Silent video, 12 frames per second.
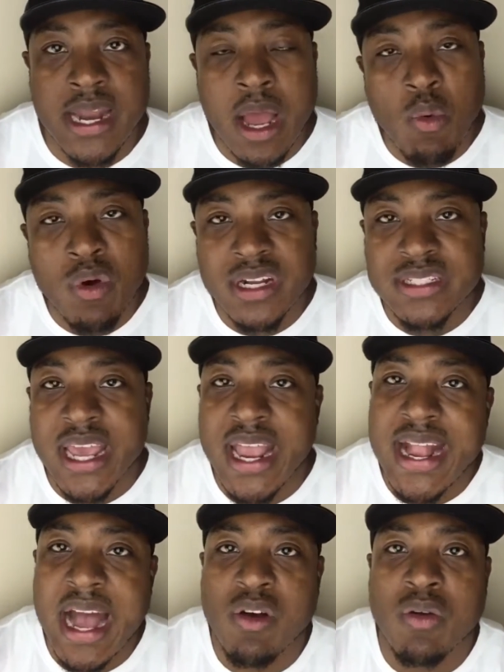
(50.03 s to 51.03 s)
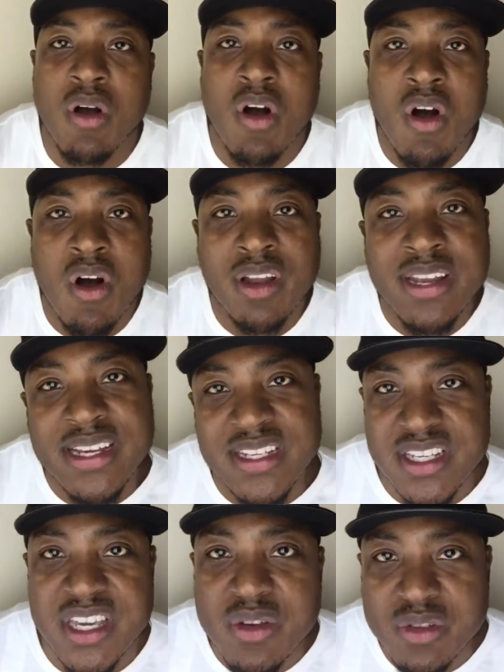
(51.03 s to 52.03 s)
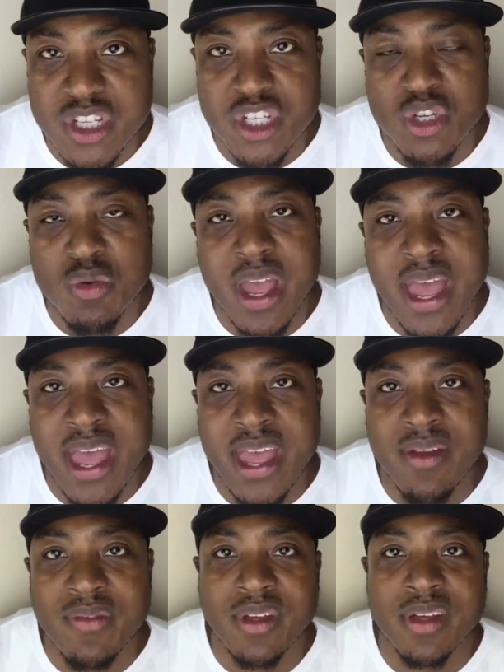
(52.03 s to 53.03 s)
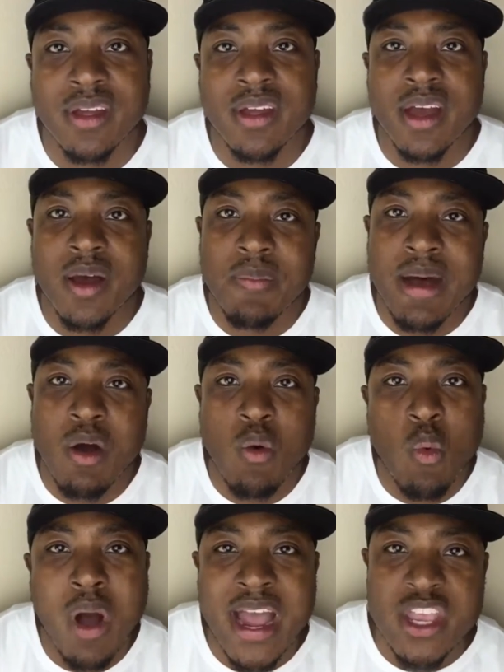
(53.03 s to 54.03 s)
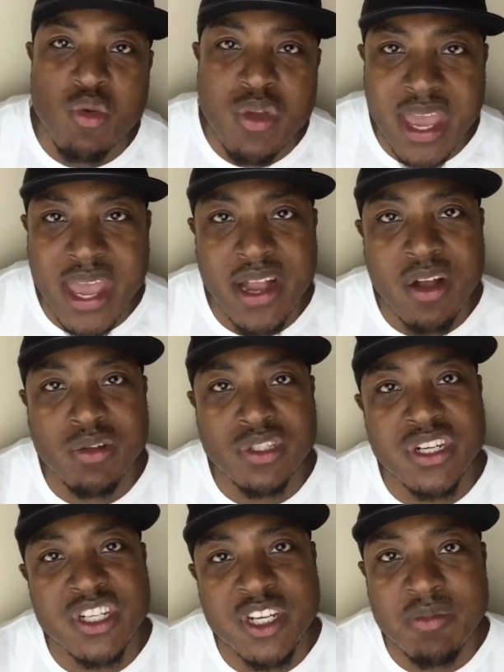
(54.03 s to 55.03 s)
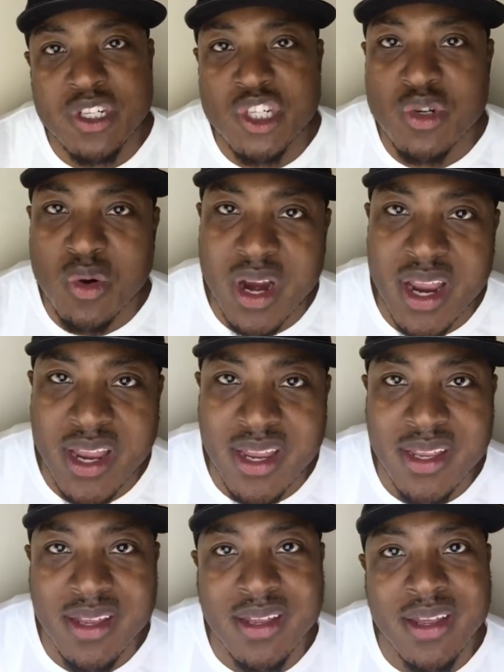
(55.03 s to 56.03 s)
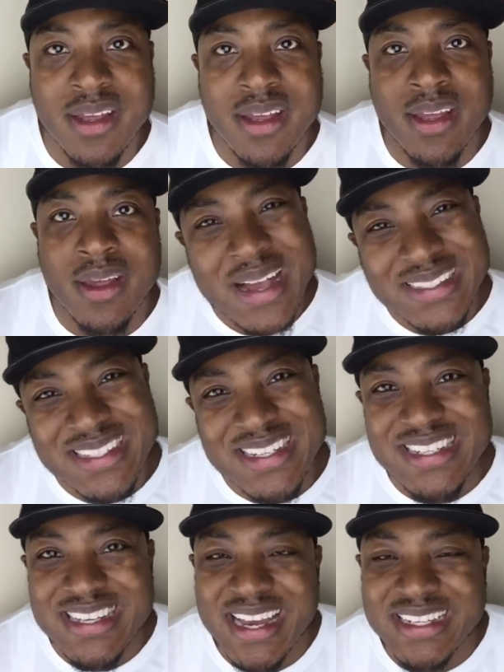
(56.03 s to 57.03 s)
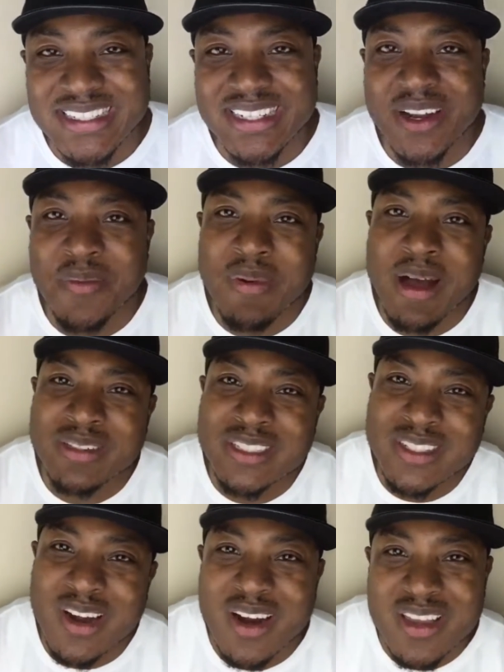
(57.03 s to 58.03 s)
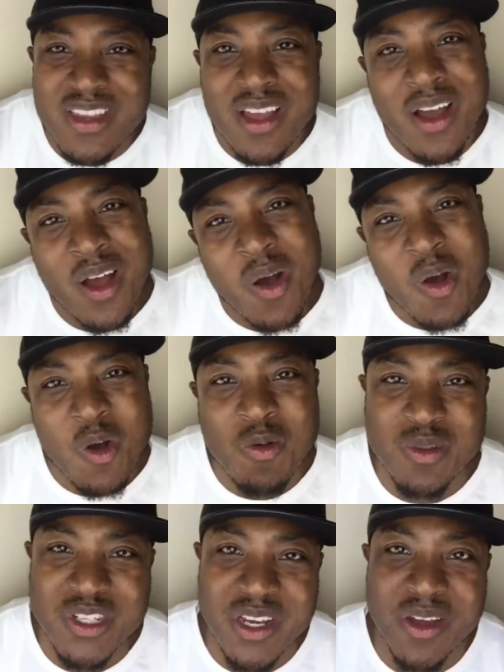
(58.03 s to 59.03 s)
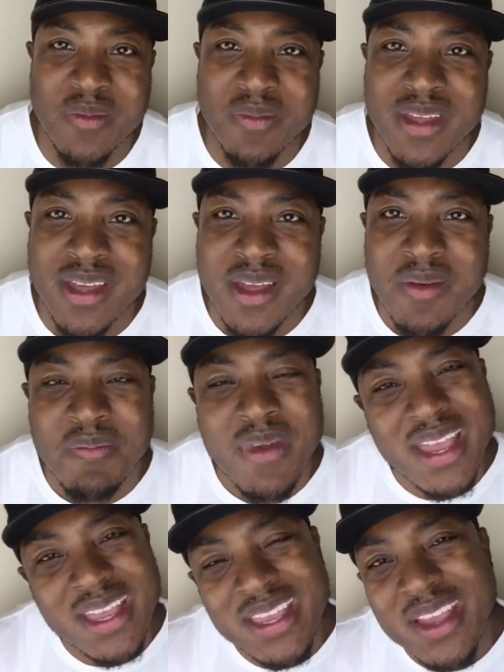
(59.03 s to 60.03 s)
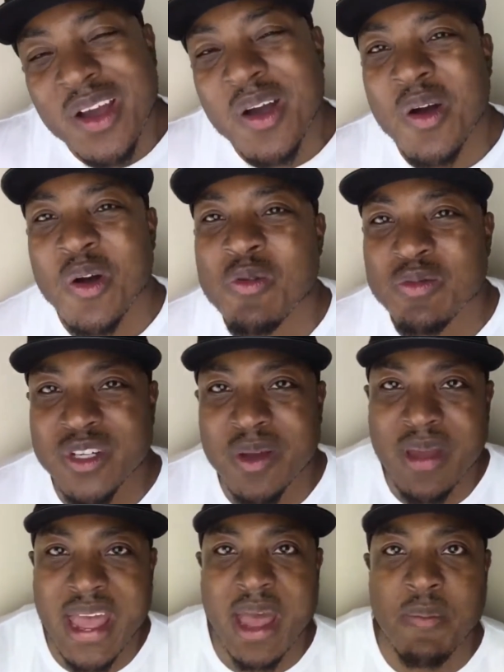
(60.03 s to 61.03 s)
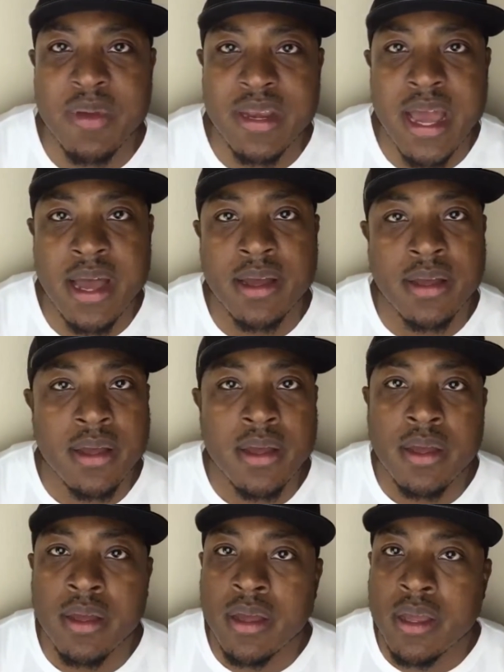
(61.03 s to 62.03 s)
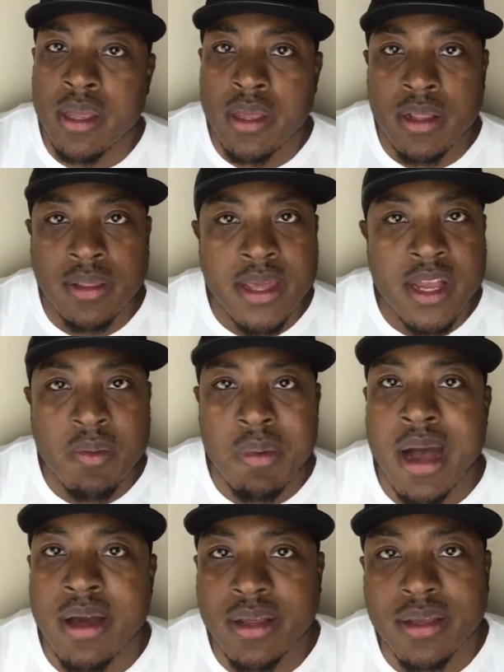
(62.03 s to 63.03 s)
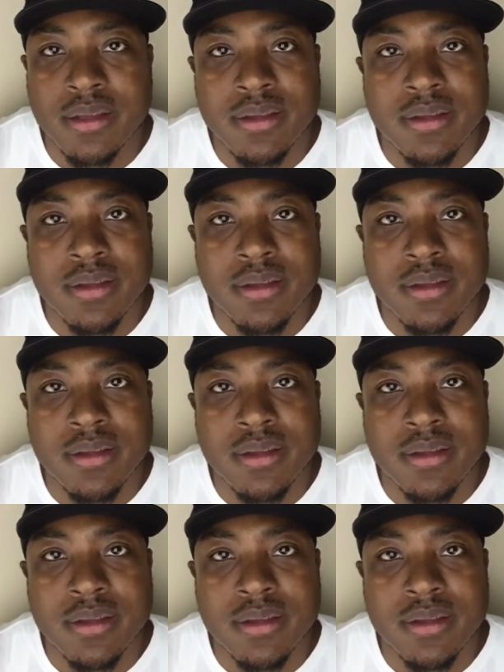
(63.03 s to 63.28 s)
And I want to take out all the excuses you have about why you can't go to the gym and train. My suggestion about starting your home gym, making your home gym happen. Now, think about it.